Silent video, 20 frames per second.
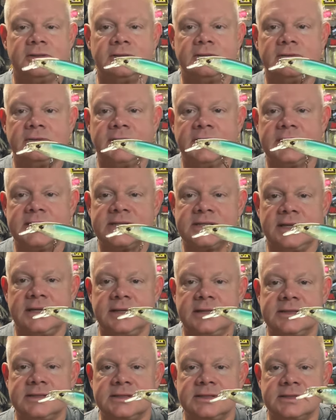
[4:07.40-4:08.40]
What kind of set
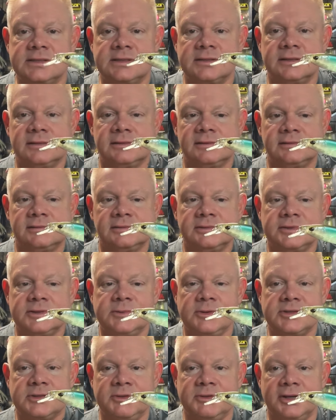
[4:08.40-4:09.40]
is this? It's
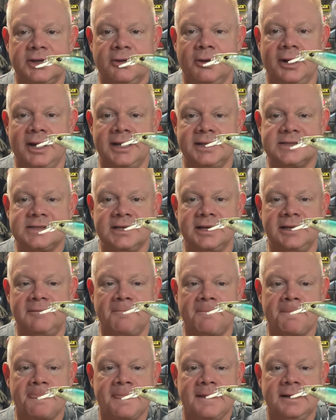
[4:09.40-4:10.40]
supposed to be a quiet set.
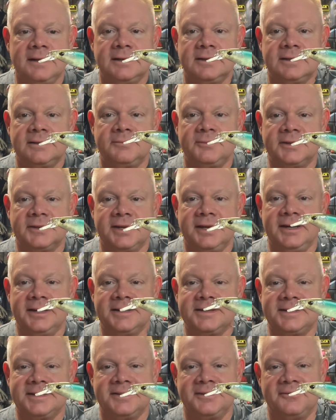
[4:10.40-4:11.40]
But
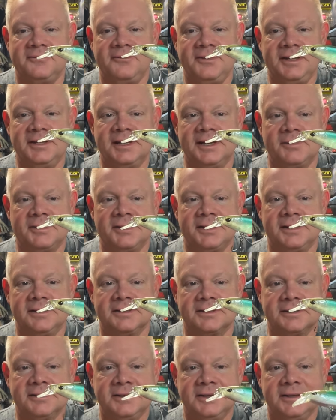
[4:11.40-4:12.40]
there's the Phenom
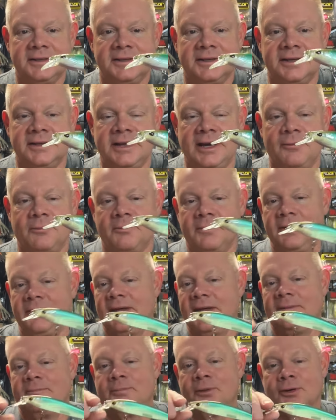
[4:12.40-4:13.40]
color in
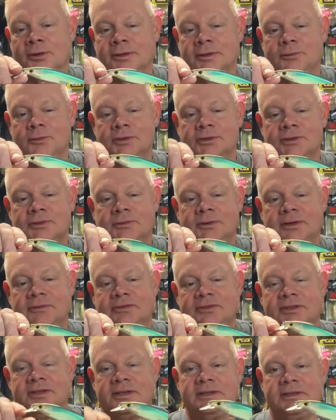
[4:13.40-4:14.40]
that Berkley 112
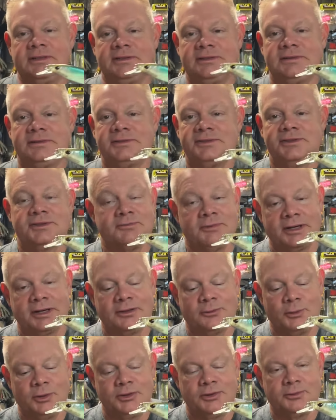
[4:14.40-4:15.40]
Stunna, just regular
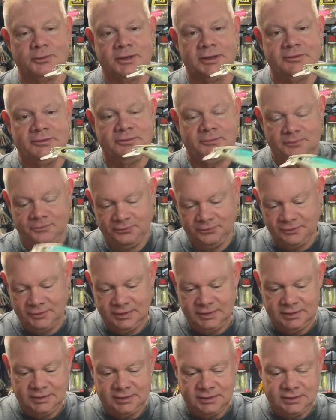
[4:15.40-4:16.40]
112.
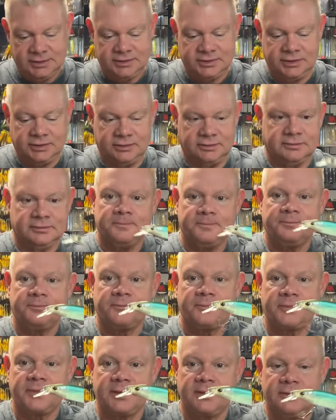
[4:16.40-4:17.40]
So
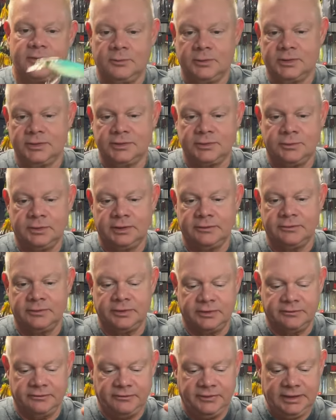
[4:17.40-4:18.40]
the 112 in
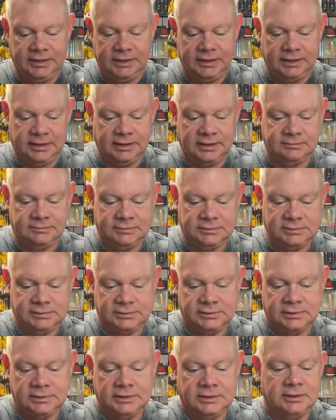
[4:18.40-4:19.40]
the Phenom,
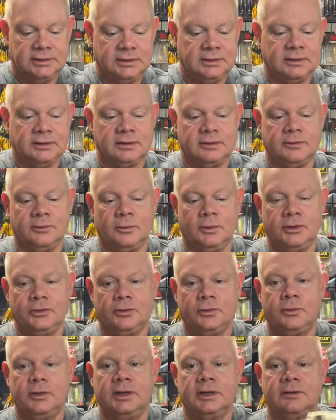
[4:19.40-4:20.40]
the
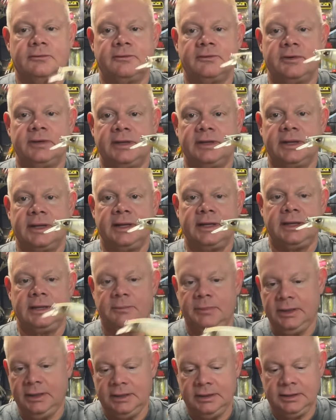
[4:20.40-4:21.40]
112 in the Hanky
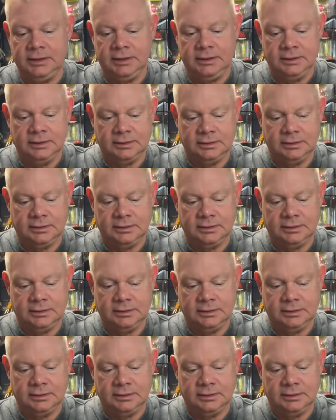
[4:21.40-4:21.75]
Panky,